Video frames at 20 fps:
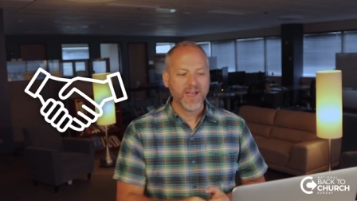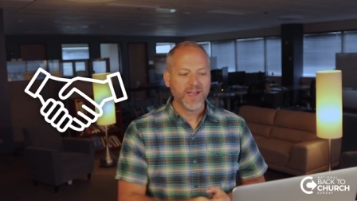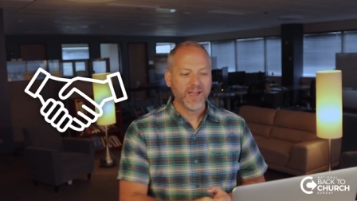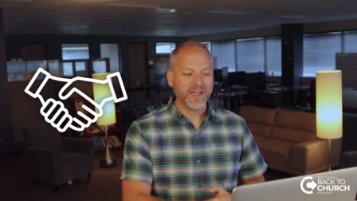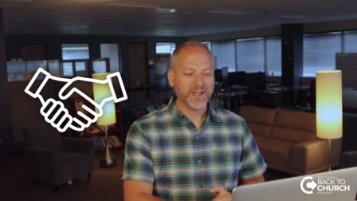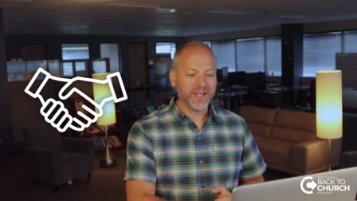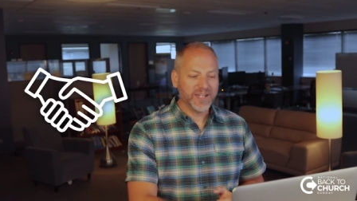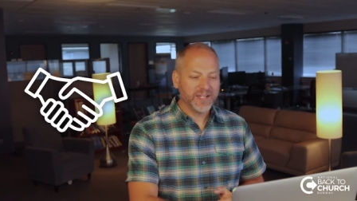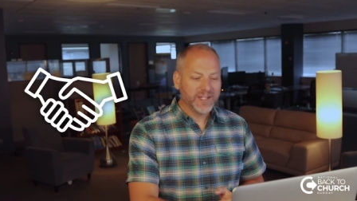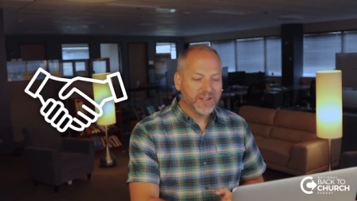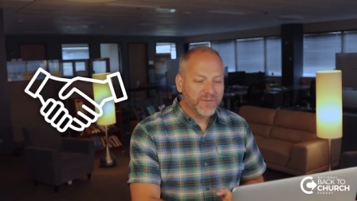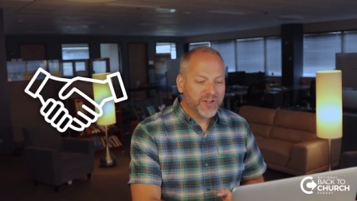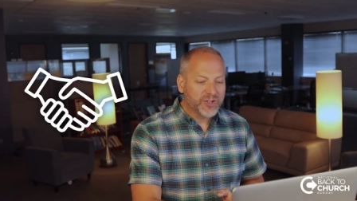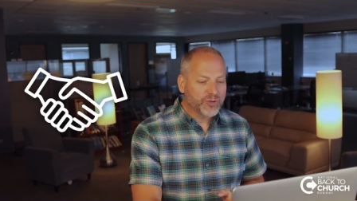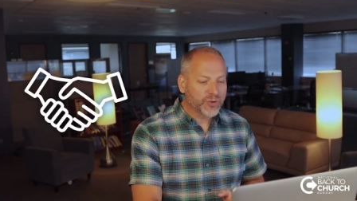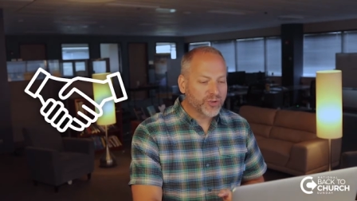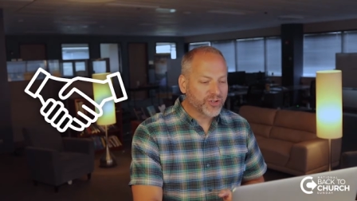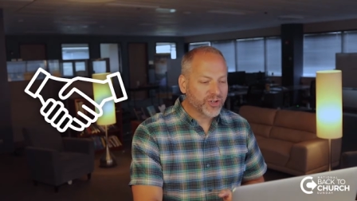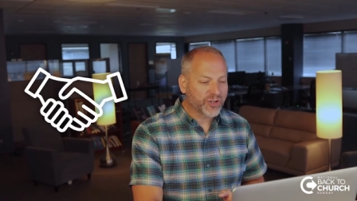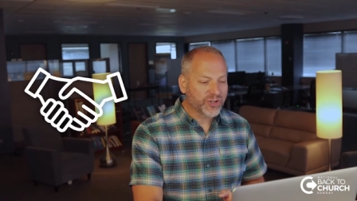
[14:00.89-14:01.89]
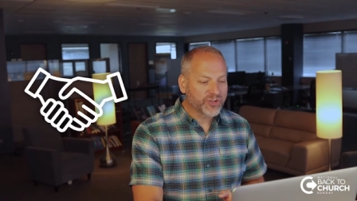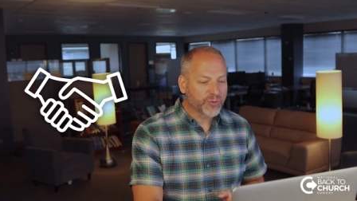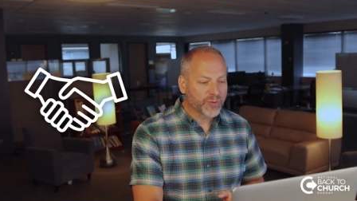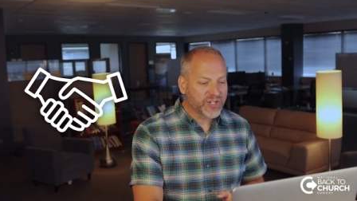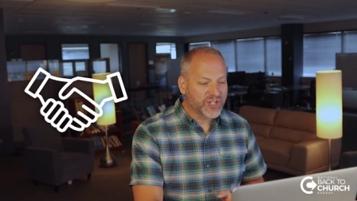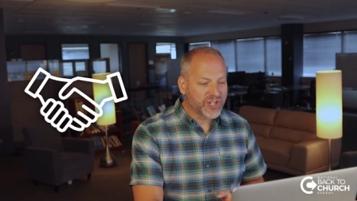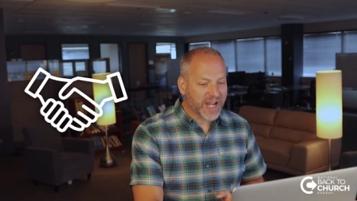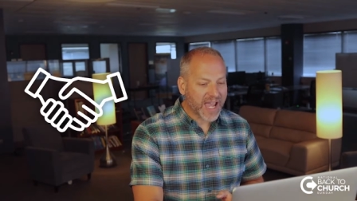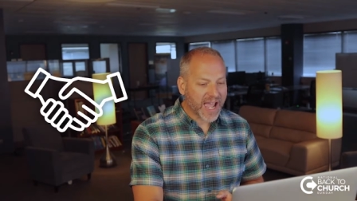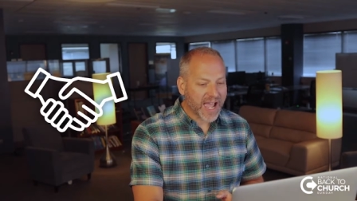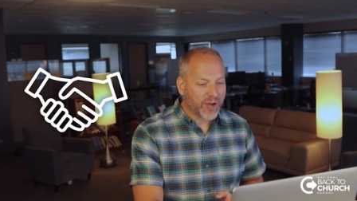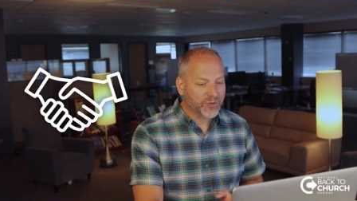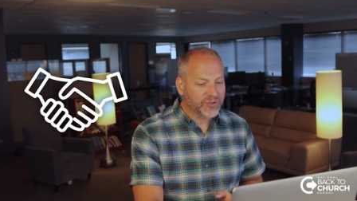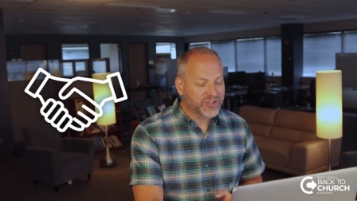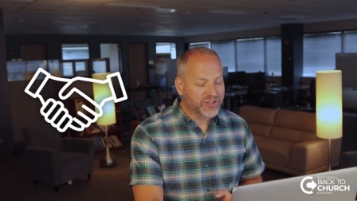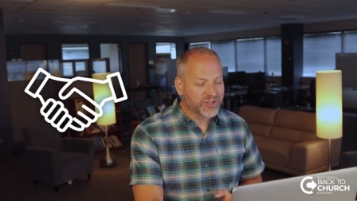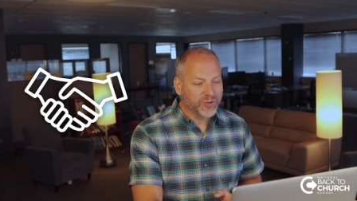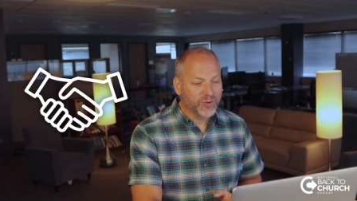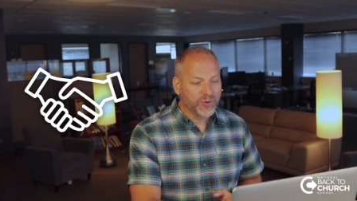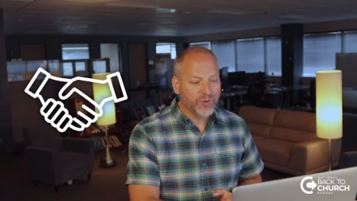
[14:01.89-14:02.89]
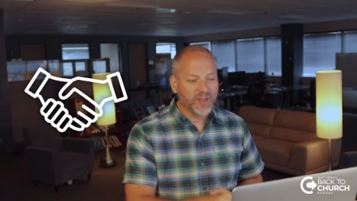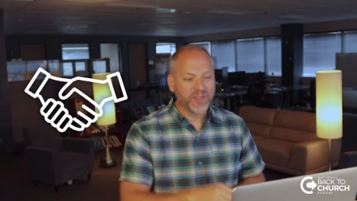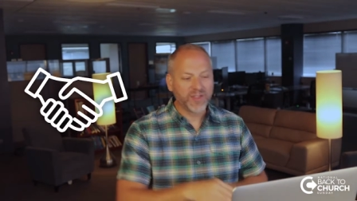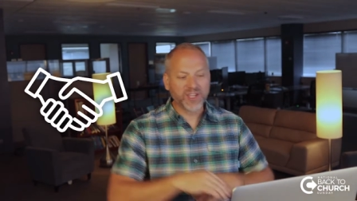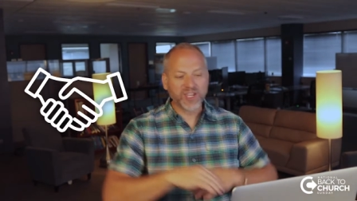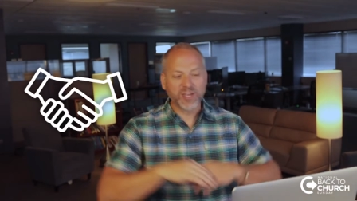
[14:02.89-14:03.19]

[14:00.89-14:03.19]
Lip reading: An individual church reaching out to the